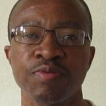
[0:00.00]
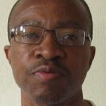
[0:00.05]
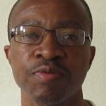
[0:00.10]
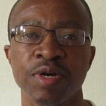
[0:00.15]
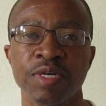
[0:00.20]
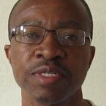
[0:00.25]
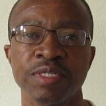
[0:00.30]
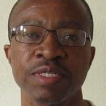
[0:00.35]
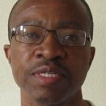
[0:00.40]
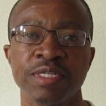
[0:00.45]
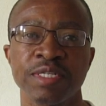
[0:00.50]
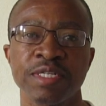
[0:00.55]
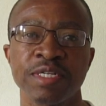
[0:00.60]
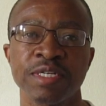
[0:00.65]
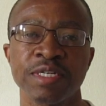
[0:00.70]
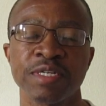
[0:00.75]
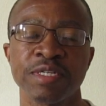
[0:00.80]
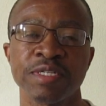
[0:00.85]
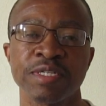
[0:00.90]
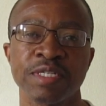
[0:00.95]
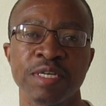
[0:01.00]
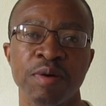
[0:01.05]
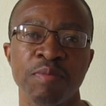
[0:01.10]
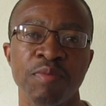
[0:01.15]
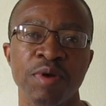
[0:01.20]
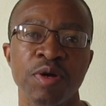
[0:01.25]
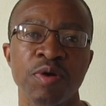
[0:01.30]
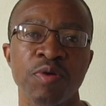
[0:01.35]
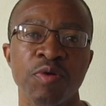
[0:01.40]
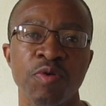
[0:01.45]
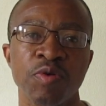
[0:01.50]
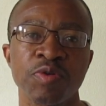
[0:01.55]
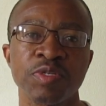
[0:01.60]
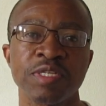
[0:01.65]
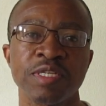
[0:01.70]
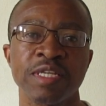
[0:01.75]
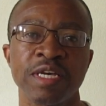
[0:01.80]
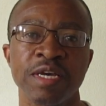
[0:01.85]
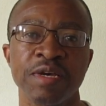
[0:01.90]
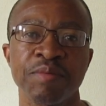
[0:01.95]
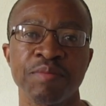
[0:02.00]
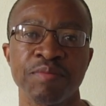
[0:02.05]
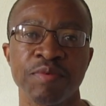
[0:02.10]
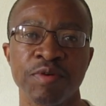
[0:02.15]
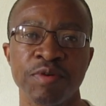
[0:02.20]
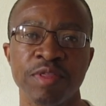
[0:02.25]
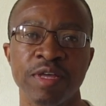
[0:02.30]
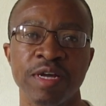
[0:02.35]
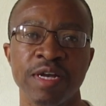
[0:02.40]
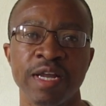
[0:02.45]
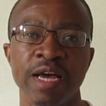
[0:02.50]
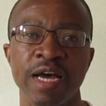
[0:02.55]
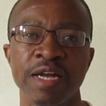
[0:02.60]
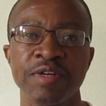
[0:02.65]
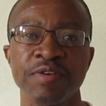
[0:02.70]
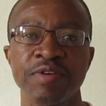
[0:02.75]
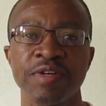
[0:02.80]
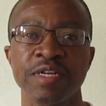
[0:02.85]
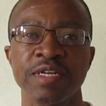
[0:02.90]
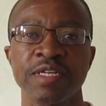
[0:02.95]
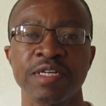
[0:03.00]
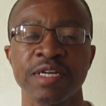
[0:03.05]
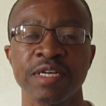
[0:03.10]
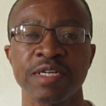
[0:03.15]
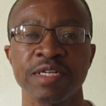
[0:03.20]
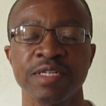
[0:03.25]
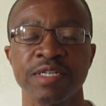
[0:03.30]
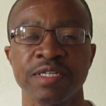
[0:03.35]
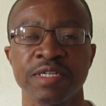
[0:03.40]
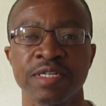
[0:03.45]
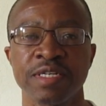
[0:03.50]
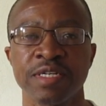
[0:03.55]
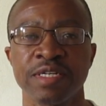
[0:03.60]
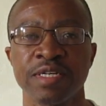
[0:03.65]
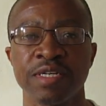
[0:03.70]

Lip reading: was sitting somewhere close there, more than 100 and